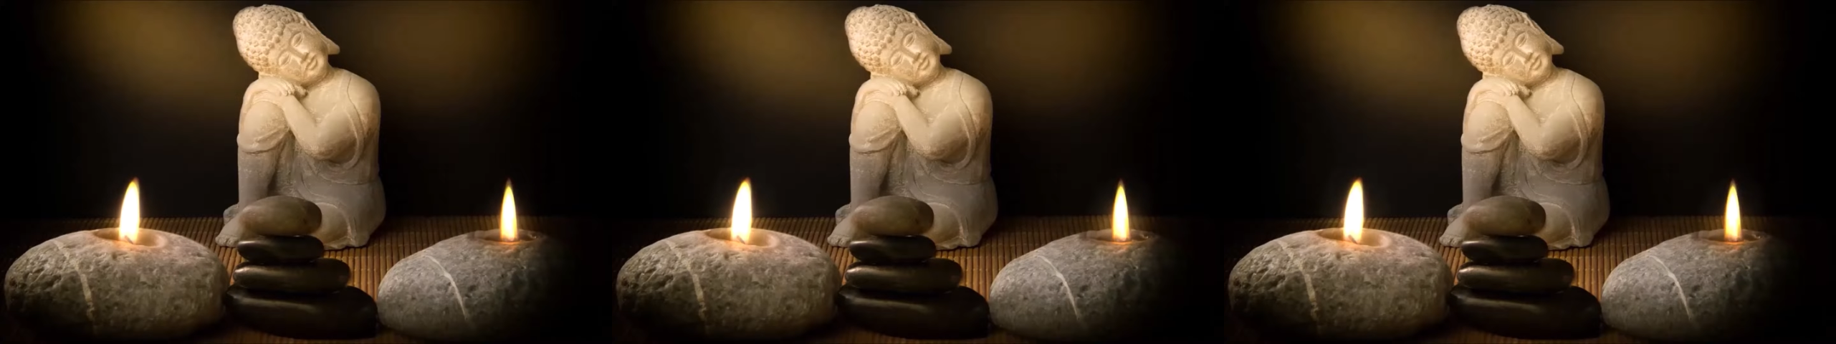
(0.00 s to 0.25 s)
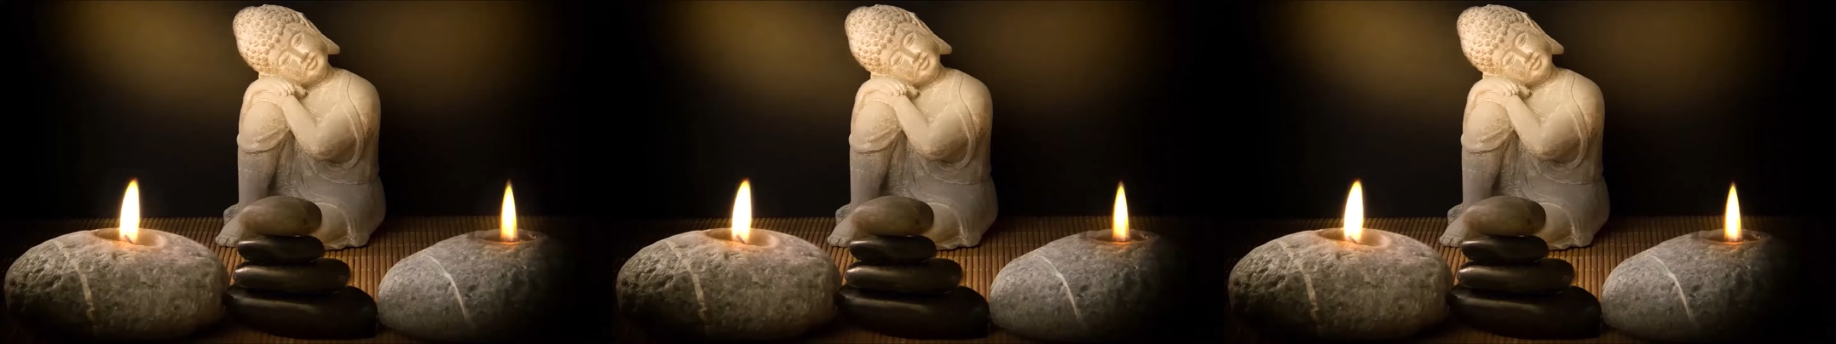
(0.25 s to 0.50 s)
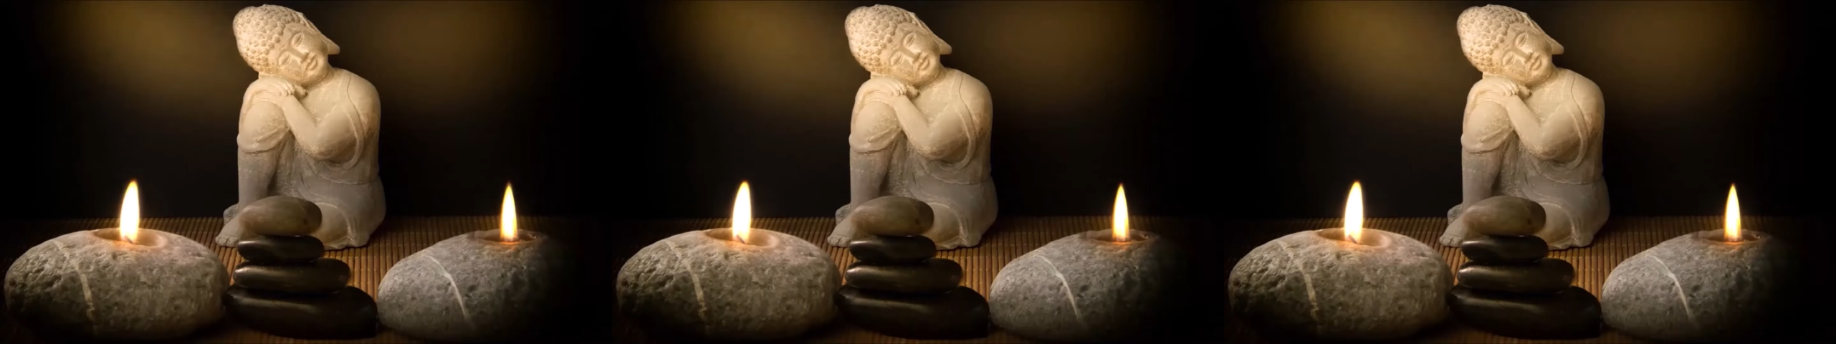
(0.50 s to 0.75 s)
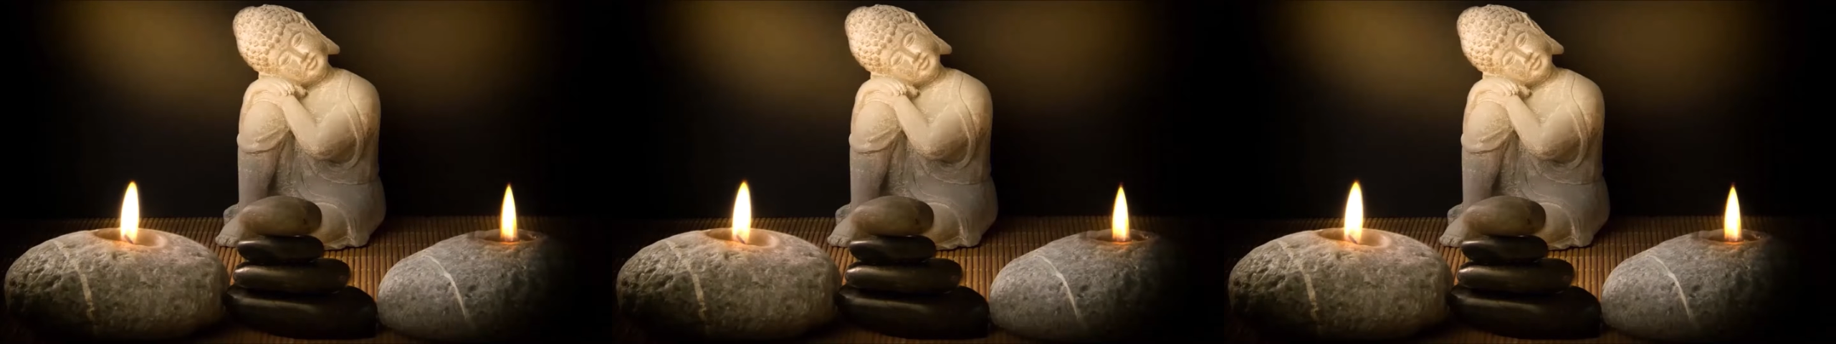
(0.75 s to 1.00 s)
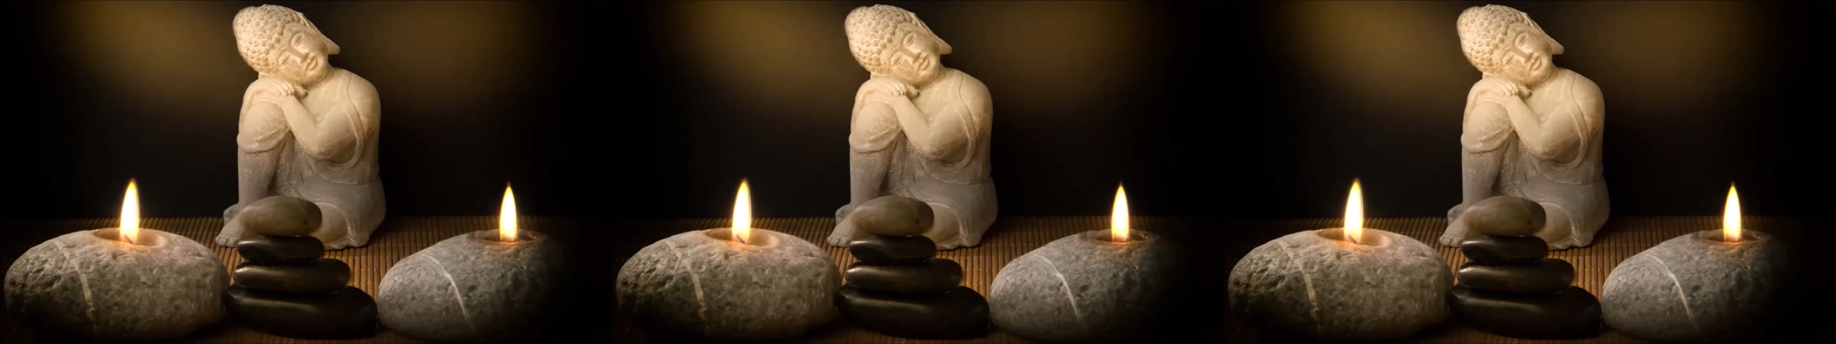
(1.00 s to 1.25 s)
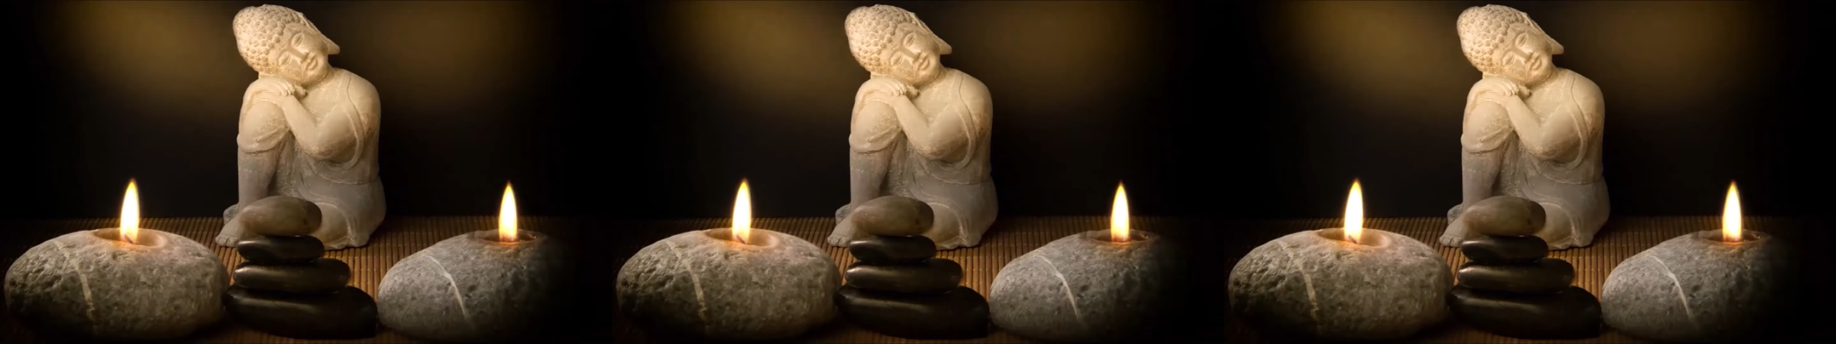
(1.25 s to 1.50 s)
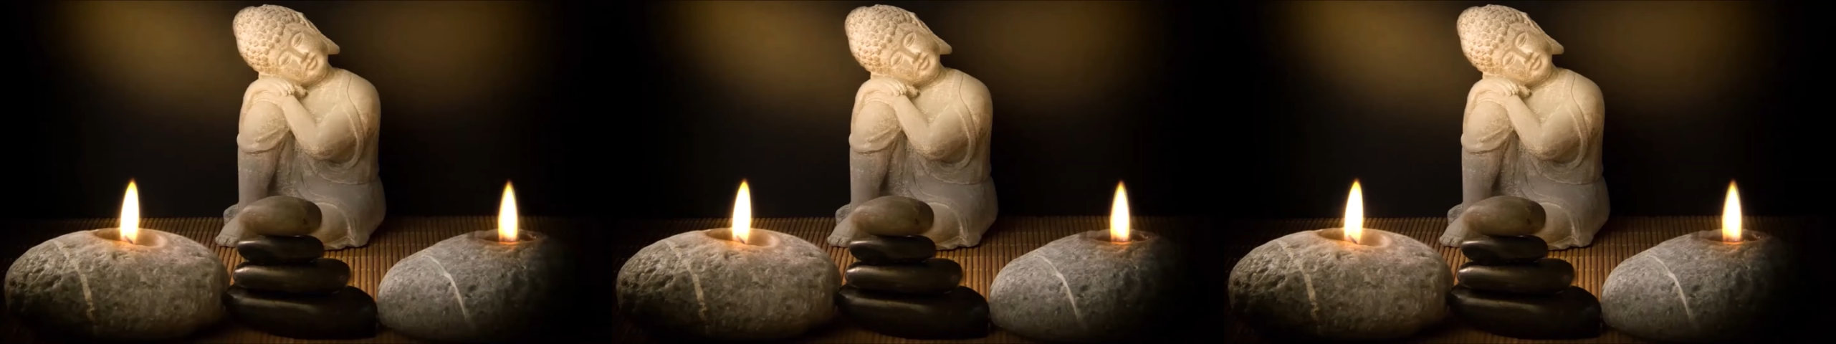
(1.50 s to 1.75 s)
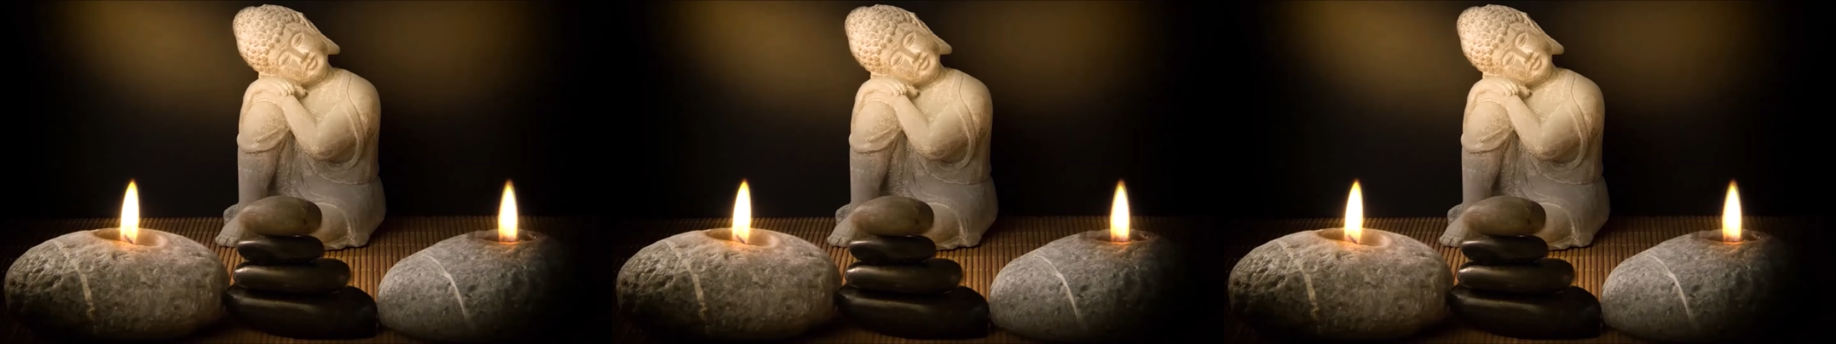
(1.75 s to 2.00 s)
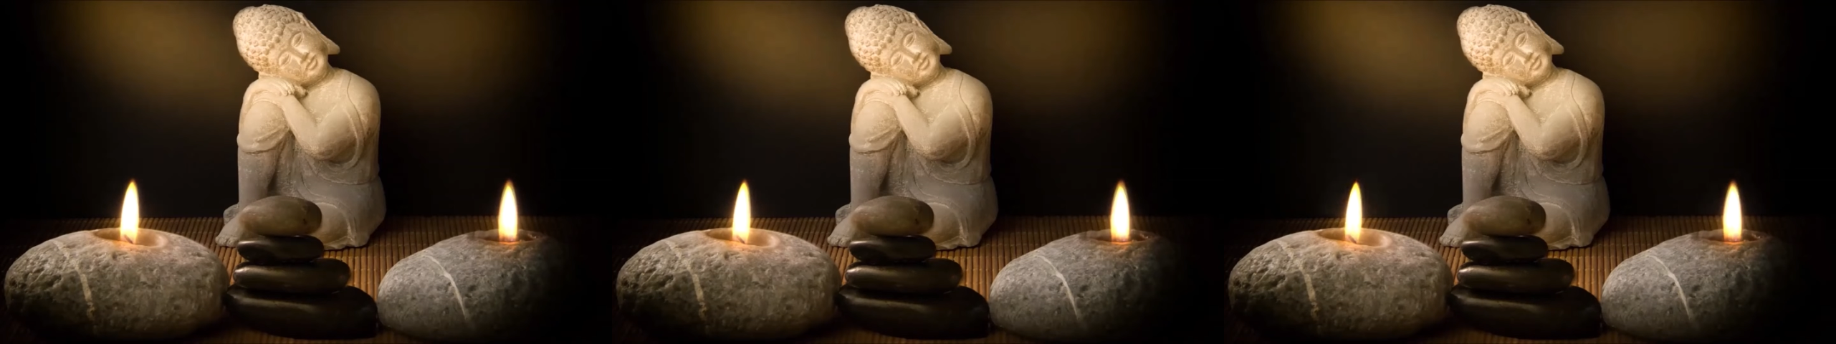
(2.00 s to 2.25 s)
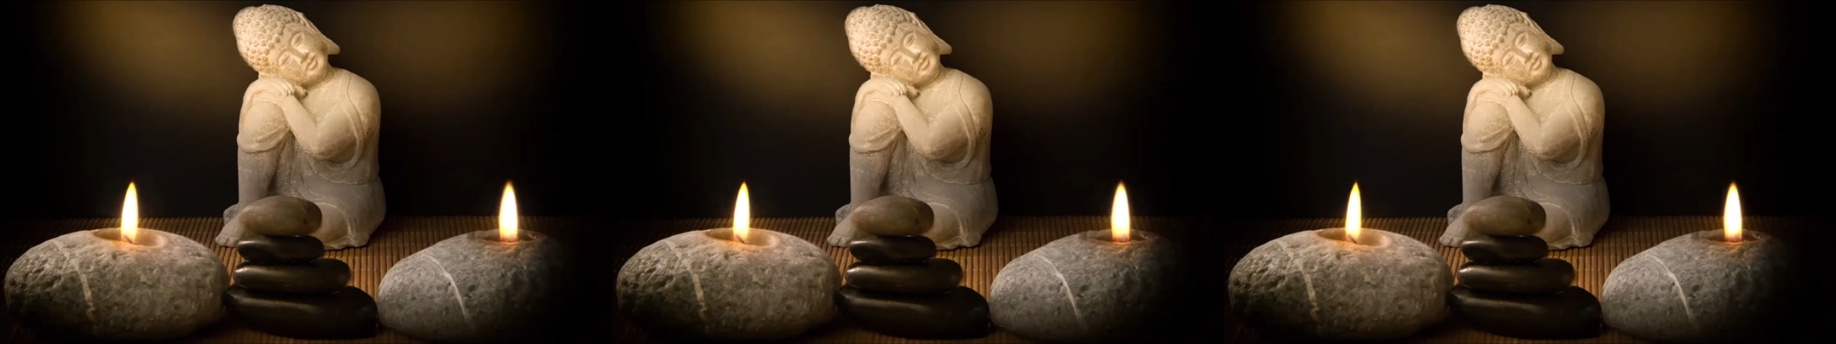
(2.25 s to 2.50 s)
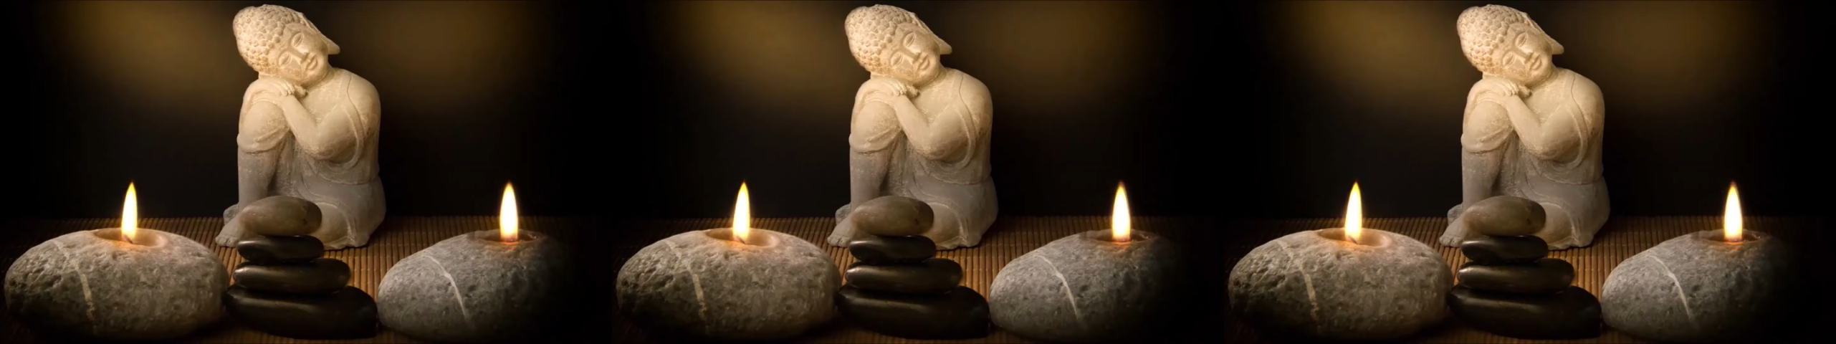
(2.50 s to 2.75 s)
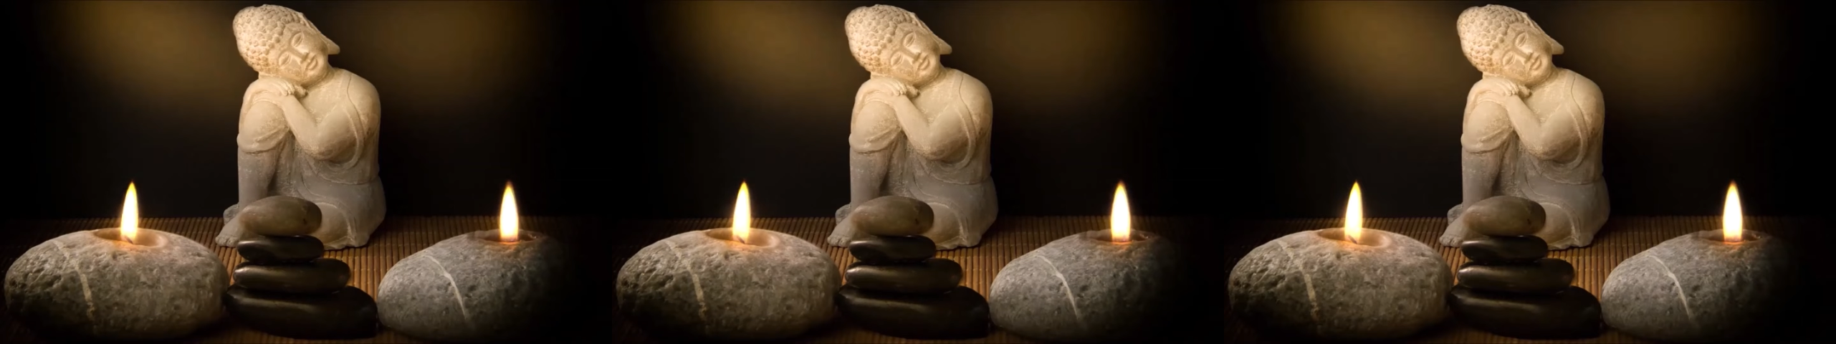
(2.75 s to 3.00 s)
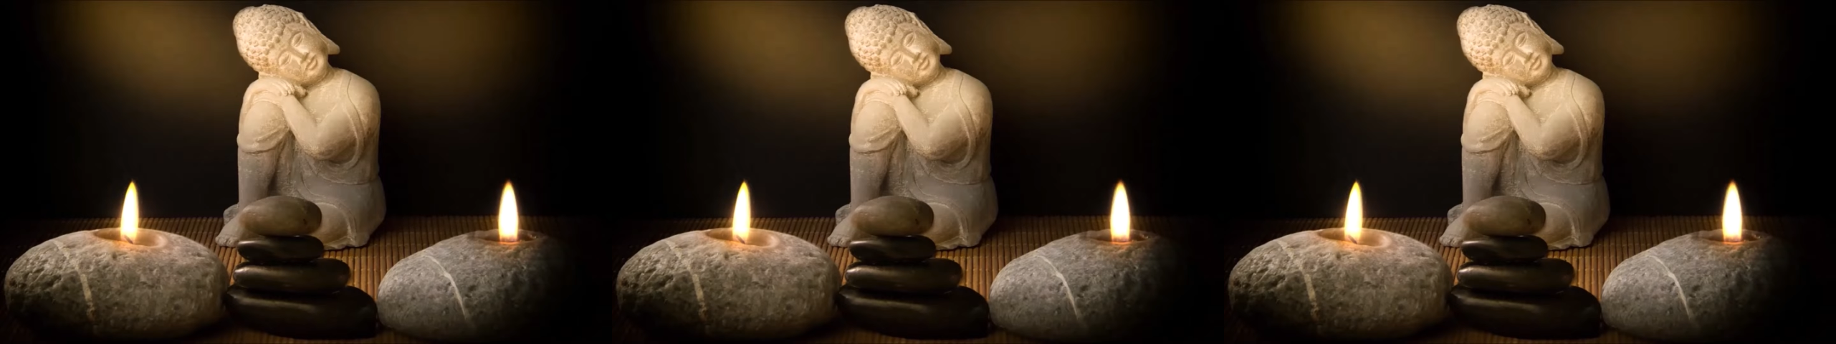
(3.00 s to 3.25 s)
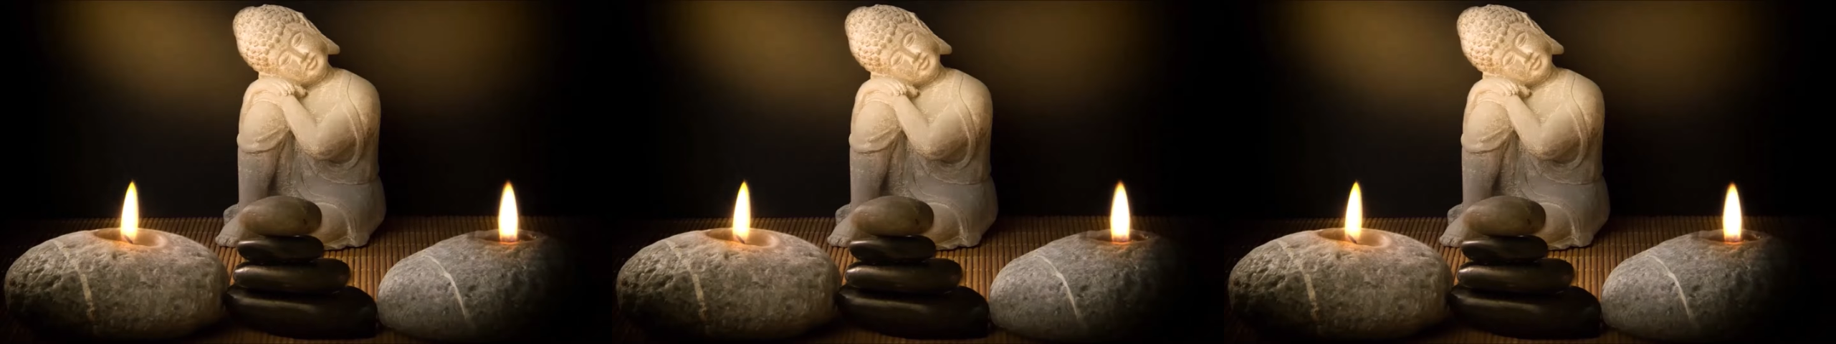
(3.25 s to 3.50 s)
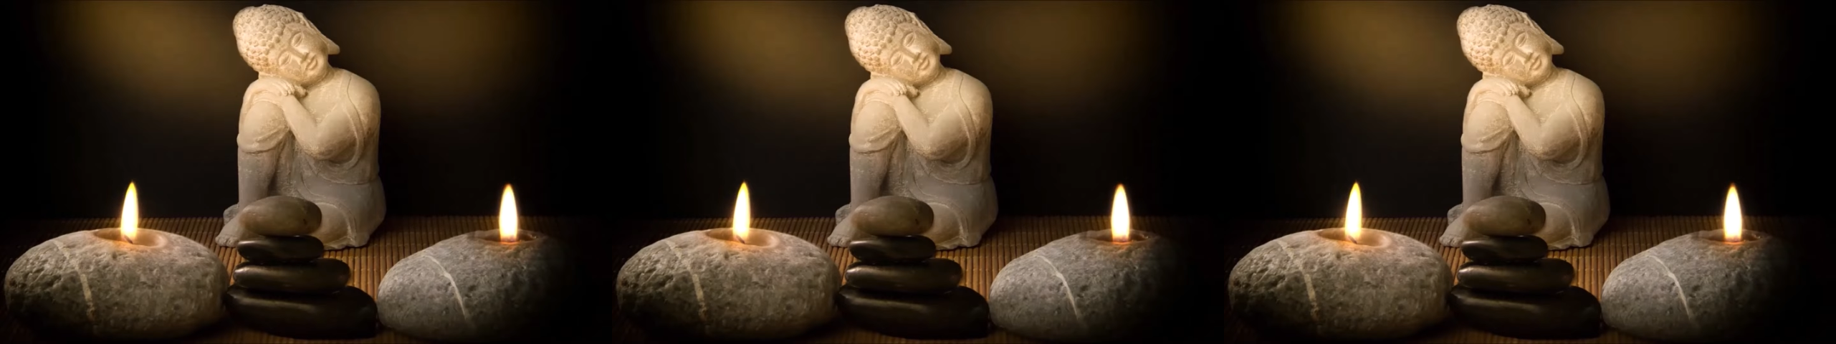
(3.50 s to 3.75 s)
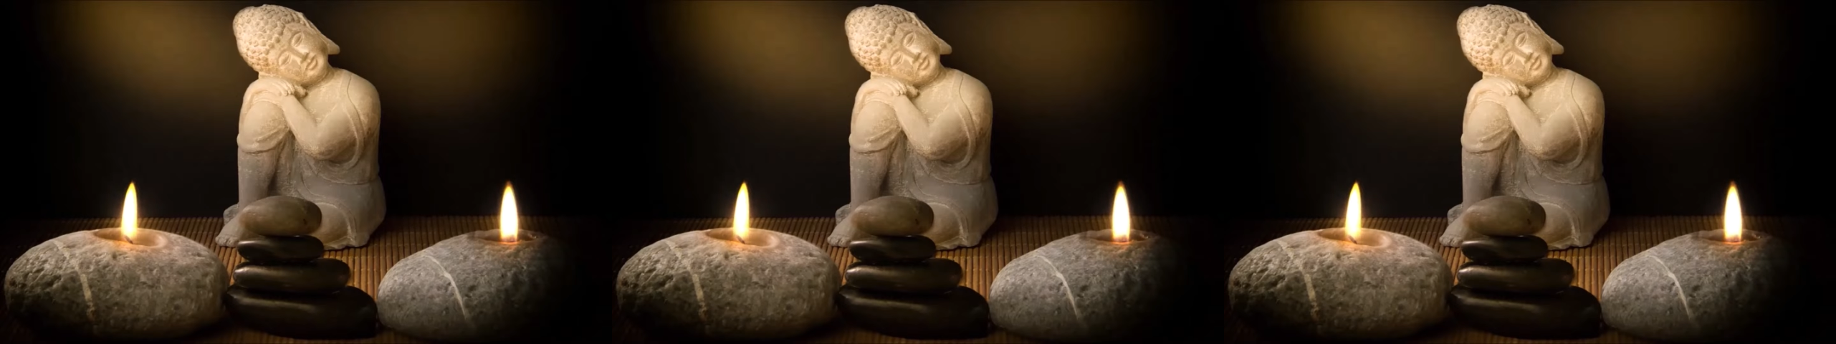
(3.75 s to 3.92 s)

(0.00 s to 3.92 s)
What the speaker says: (no speaker visible)